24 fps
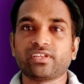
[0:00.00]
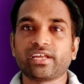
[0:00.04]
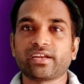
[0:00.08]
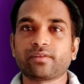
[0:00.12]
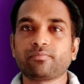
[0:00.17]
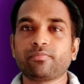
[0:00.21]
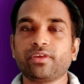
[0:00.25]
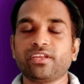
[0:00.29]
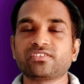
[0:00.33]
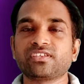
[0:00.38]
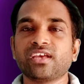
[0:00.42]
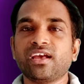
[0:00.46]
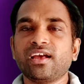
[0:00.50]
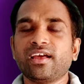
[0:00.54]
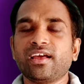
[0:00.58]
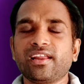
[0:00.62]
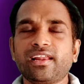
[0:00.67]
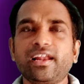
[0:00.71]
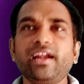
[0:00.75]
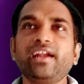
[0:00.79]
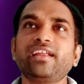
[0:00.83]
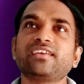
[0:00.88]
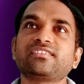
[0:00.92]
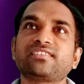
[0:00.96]
That means
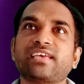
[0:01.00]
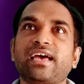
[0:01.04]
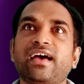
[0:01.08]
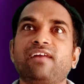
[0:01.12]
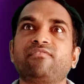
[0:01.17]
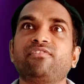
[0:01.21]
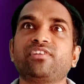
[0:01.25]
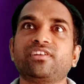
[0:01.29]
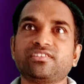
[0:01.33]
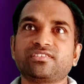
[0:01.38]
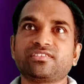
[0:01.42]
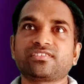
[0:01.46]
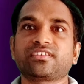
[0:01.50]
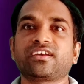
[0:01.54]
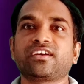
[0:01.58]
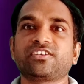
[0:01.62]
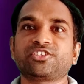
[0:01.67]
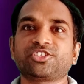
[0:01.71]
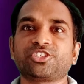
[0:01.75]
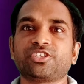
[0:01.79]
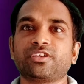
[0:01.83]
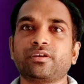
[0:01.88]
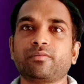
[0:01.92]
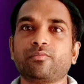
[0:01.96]
let us have a
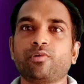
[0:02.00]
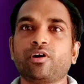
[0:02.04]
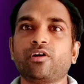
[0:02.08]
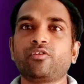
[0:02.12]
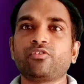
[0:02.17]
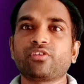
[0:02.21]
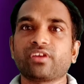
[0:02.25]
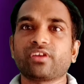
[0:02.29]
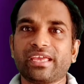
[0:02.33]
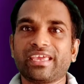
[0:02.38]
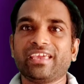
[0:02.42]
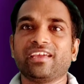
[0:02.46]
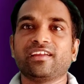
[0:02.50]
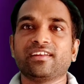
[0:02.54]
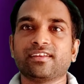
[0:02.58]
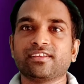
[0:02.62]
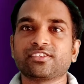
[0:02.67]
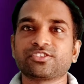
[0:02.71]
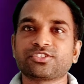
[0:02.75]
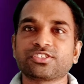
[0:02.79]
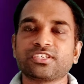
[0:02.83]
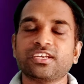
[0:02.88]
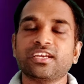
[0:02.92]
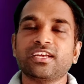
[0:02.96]
discussion about
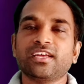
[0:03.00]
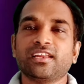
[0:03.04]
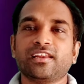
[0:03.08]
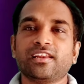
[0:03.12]
English.